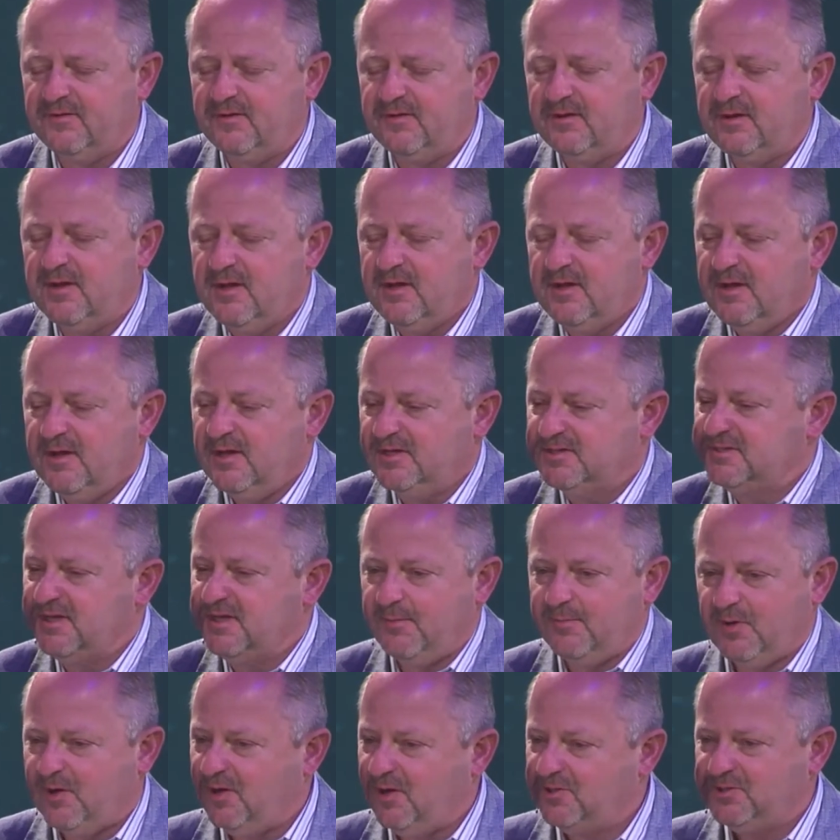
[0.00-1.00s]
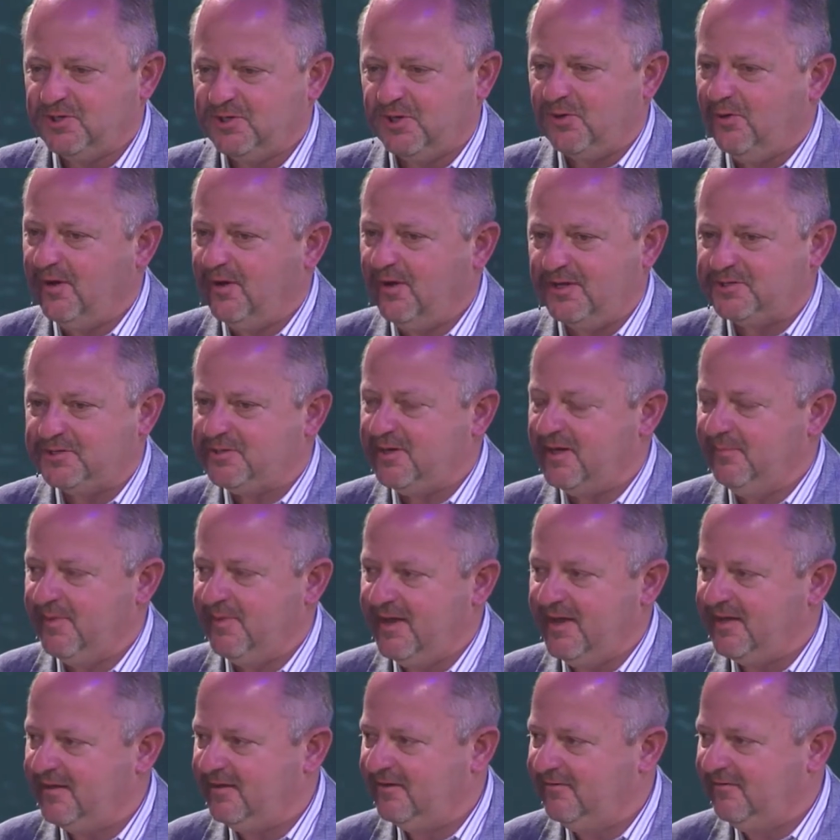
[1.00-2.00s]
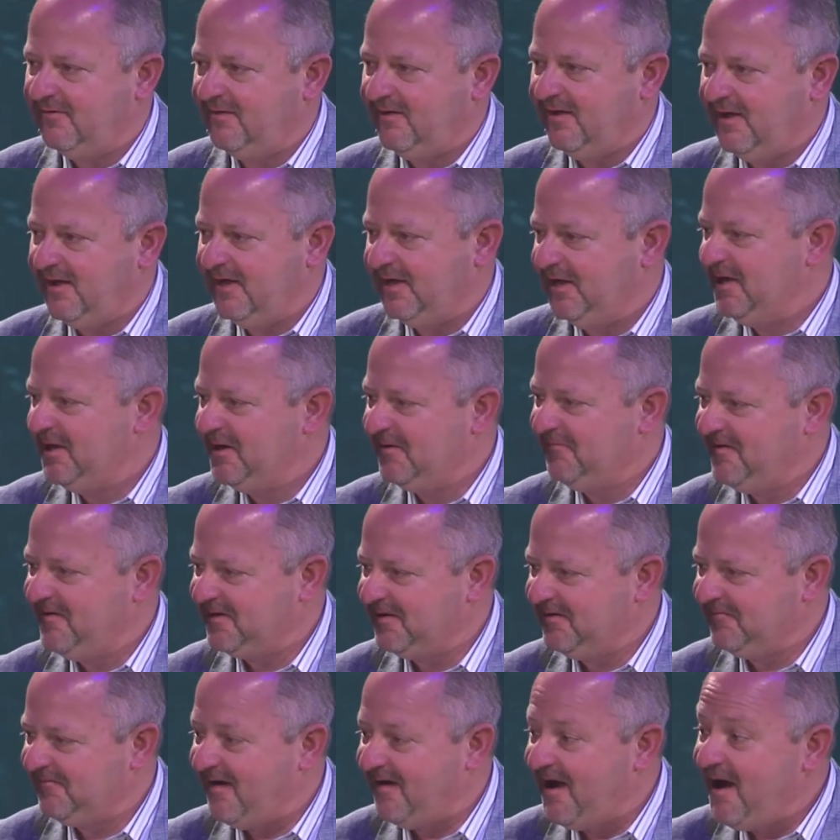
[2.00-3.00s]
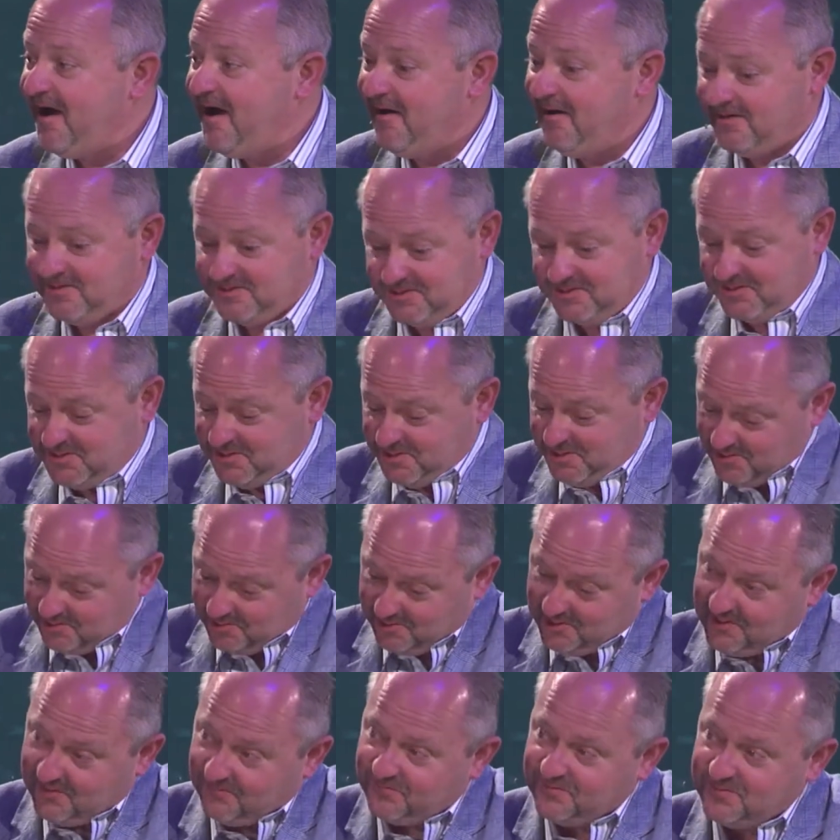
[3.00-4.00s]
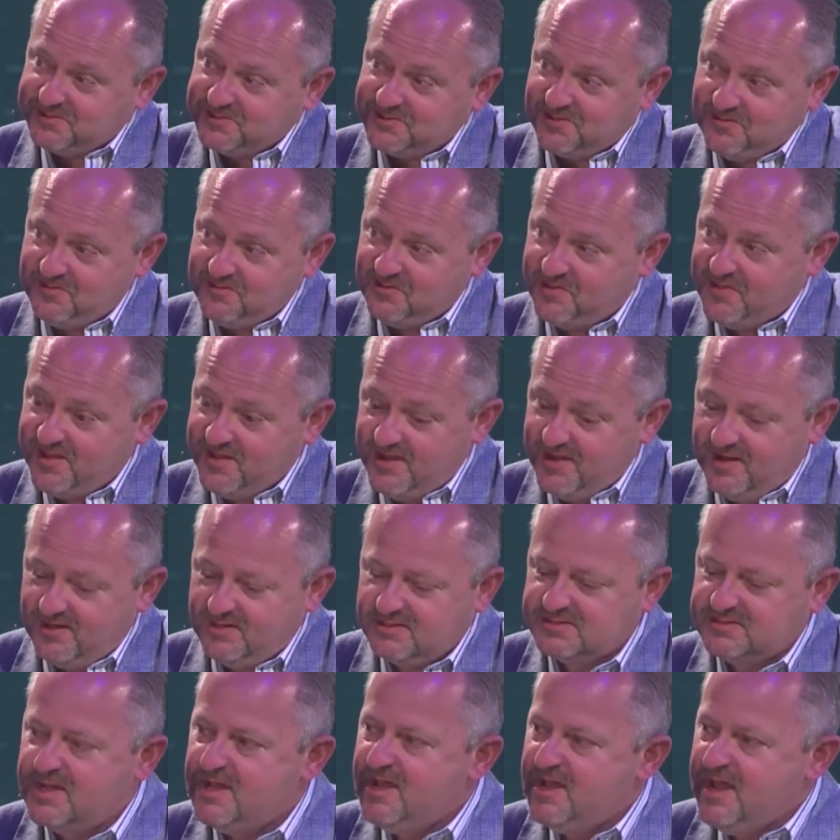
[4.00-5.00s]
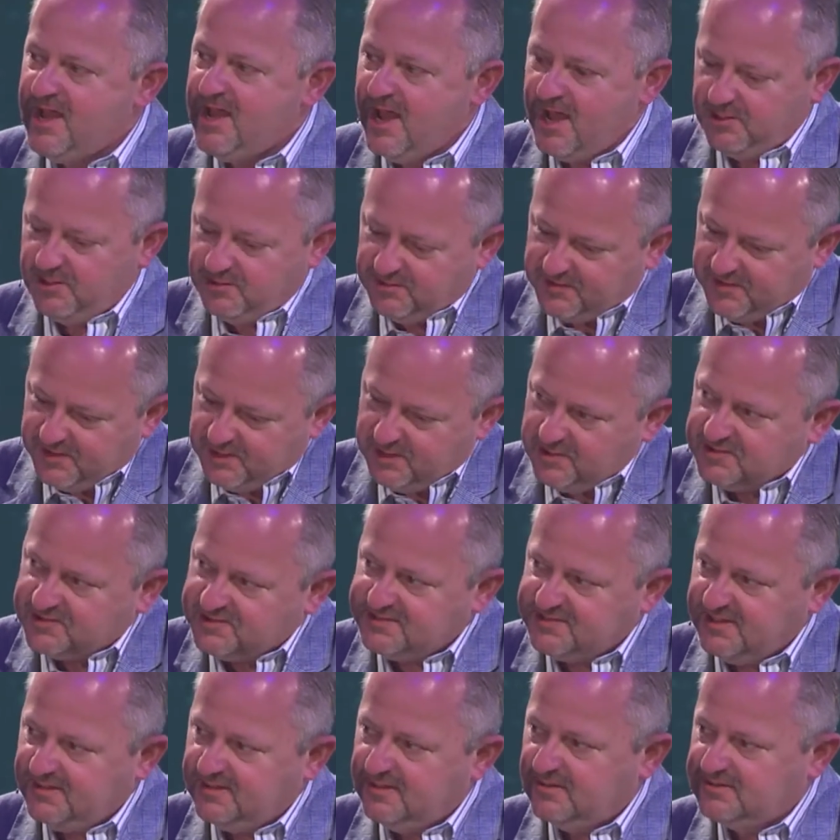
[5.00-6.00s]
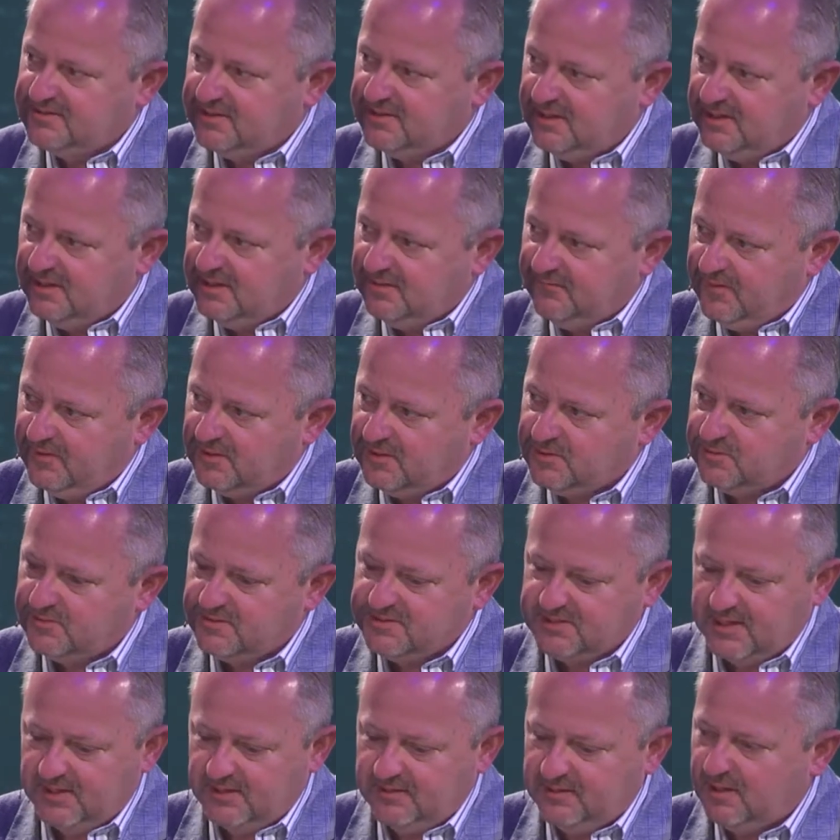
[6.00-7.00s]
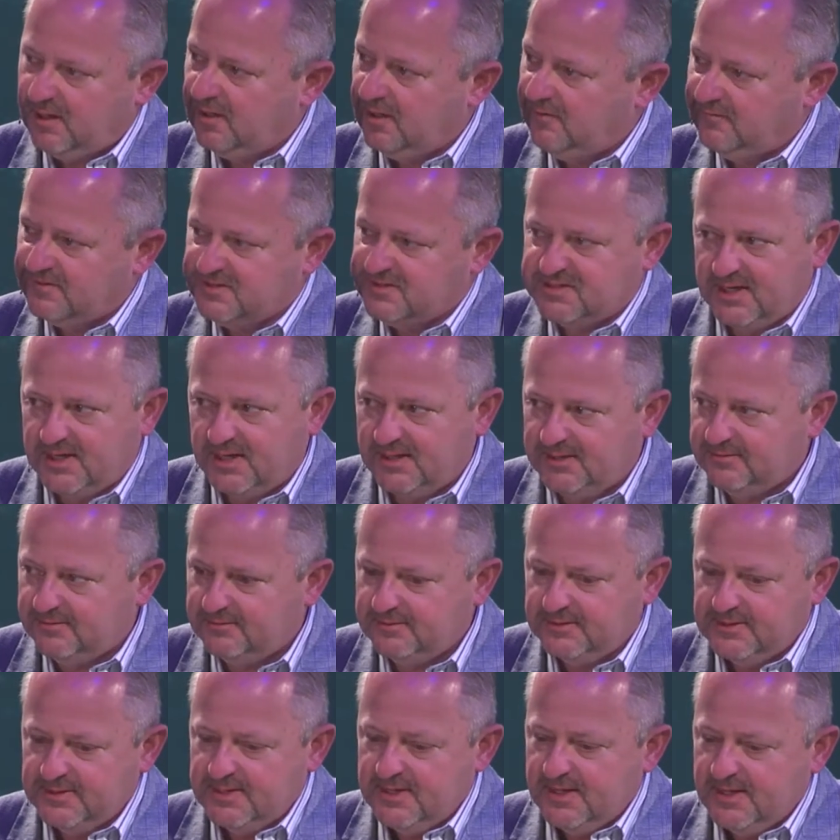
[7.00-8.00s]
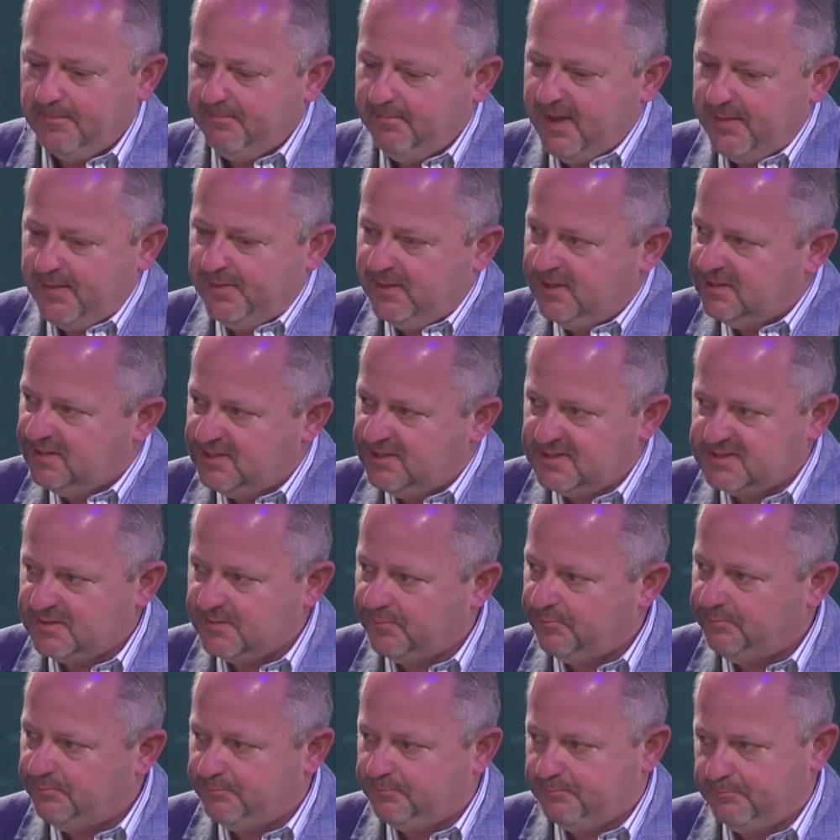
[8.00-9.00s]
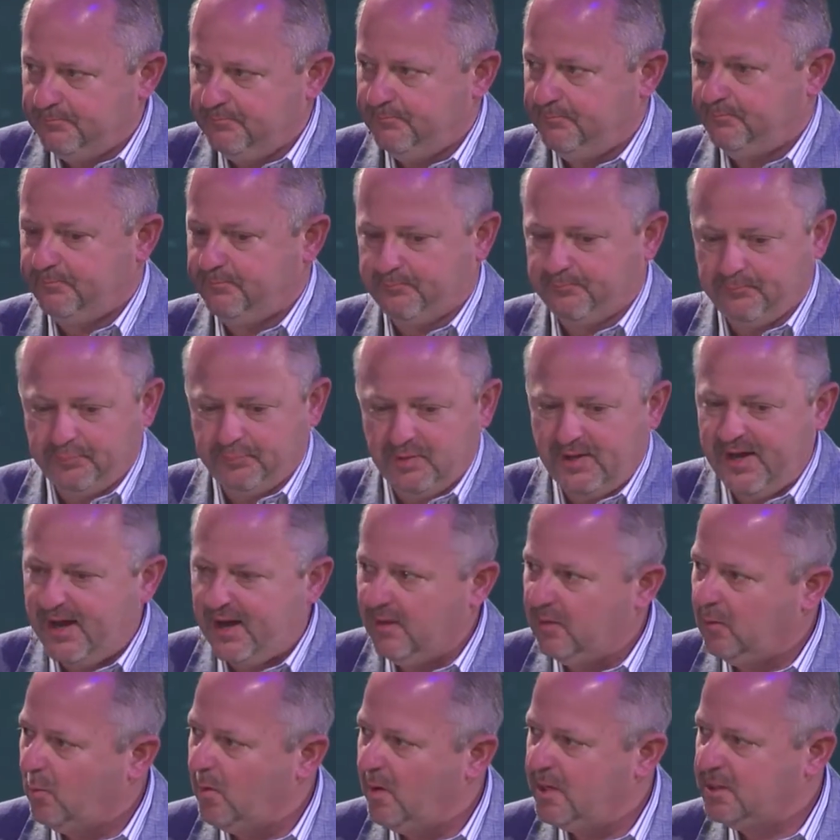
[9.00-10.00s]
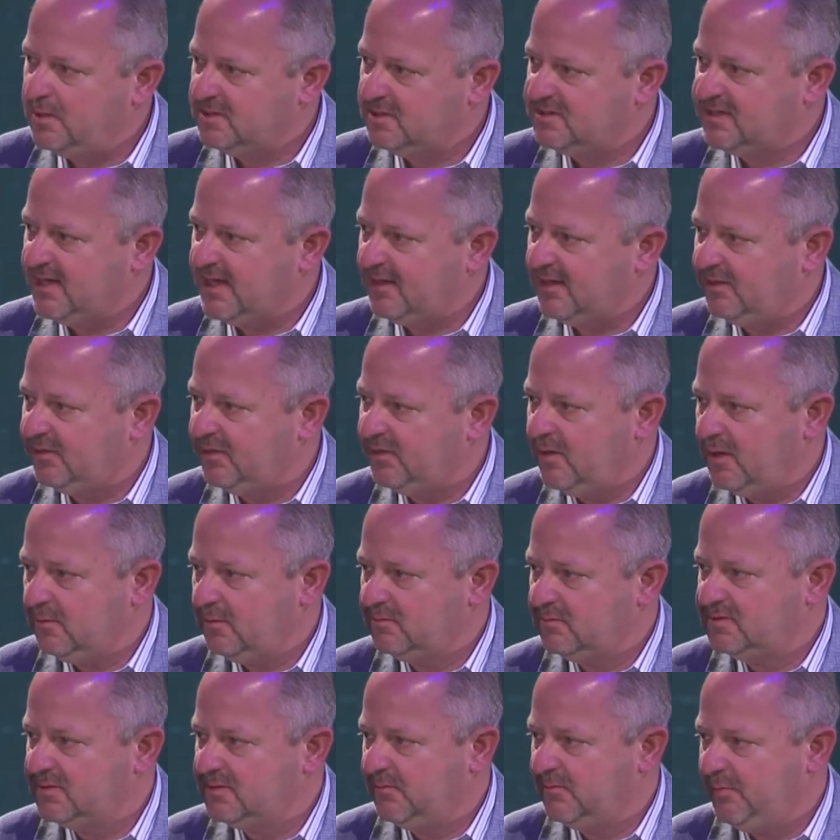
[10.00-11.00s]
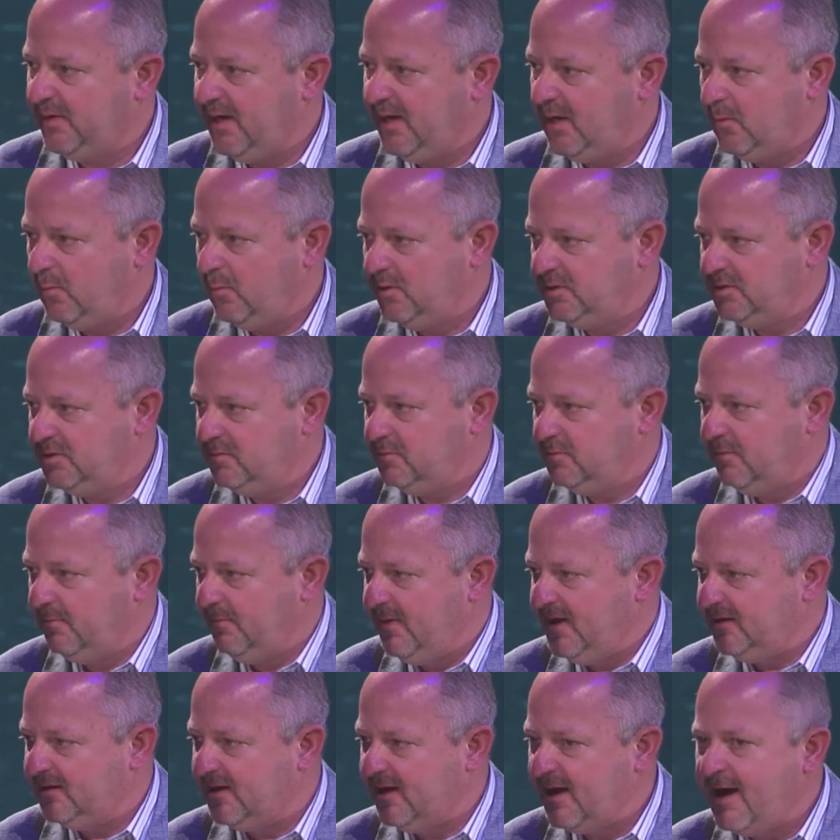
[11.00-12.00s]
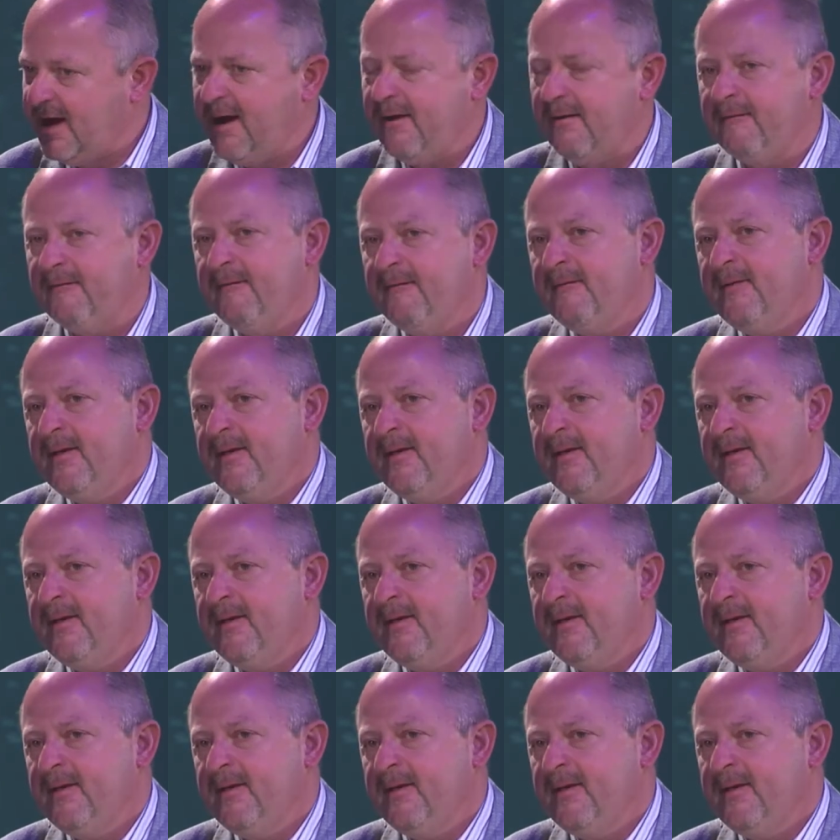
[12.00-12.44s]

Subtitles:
And it's not because you're going out trying to make an ineffective hire. It's just you're looking for certain things, and you think you see those in individuals, and then all of a sudden, maybe it doesn't play out the way you exactly thought it was going to play out when you made the hire.